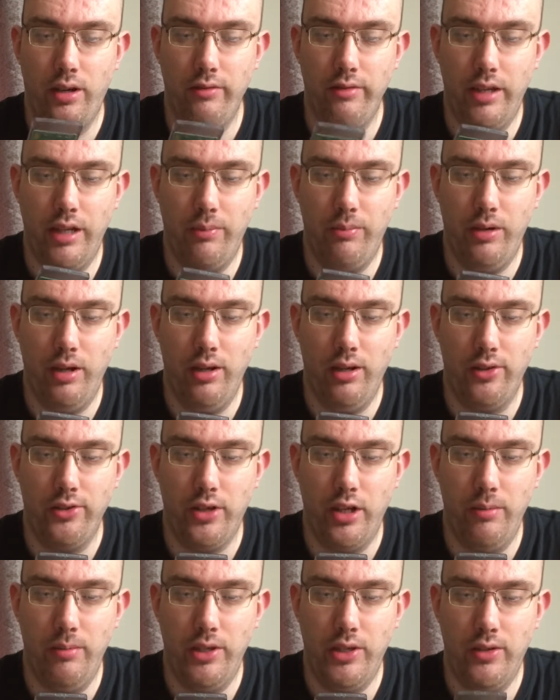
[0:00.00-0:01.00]
really put a lot of
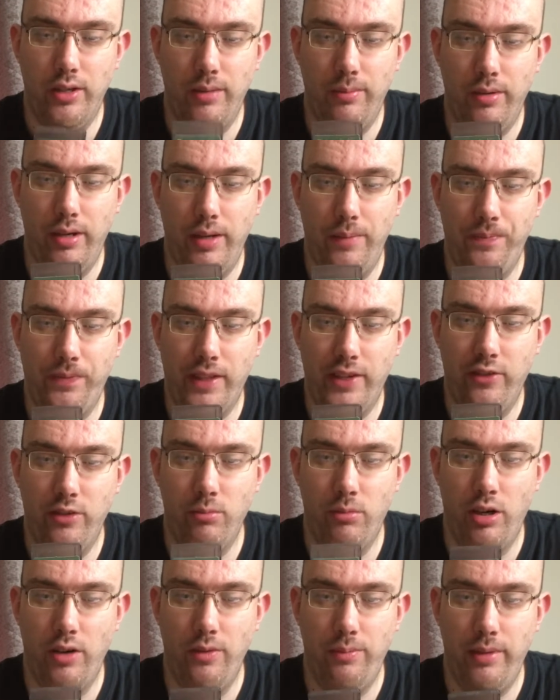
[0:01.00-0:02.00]
time into it, but from
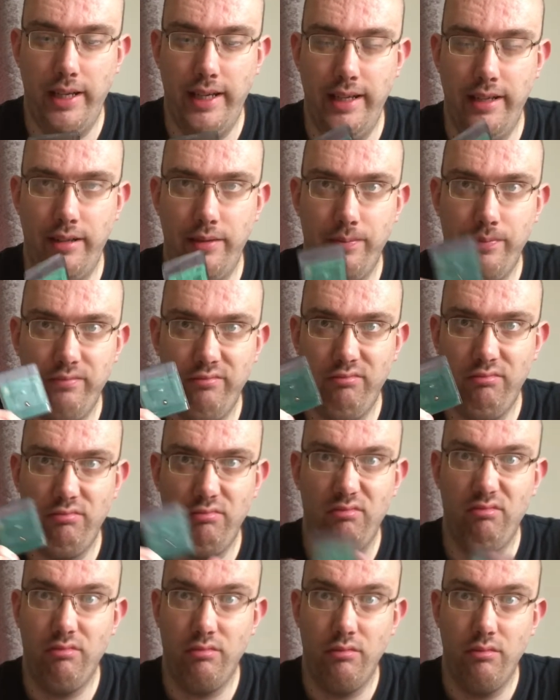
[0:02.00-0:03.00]
what I played,
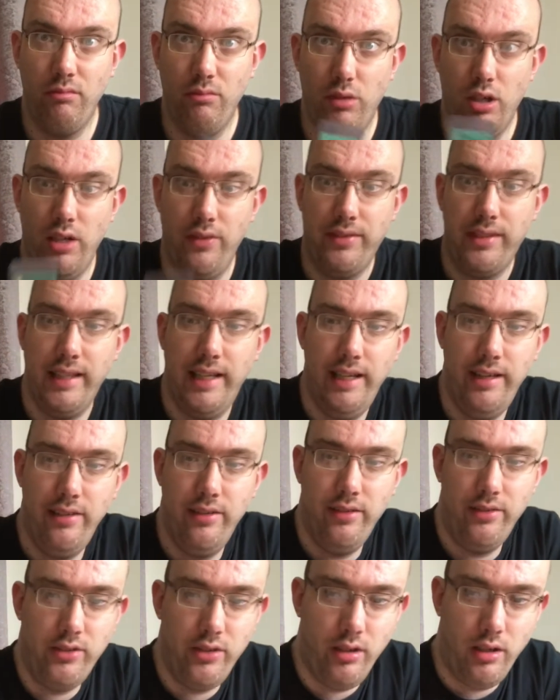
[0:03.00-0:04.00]
worth getting.
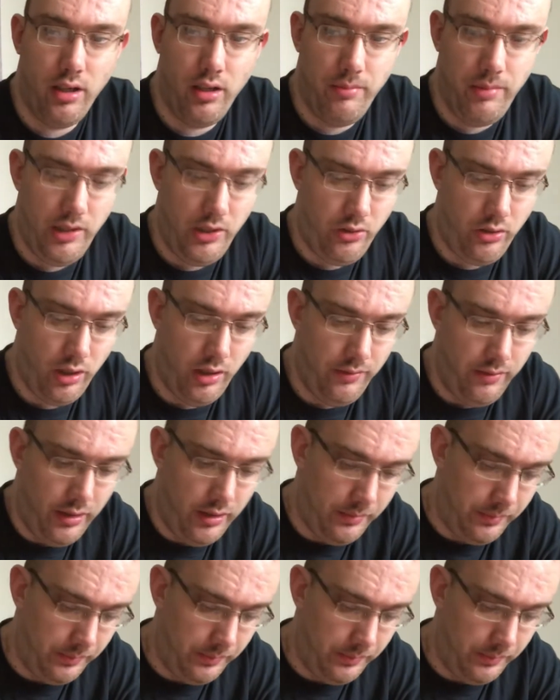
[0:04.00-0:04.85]
Do like a bit of Driver.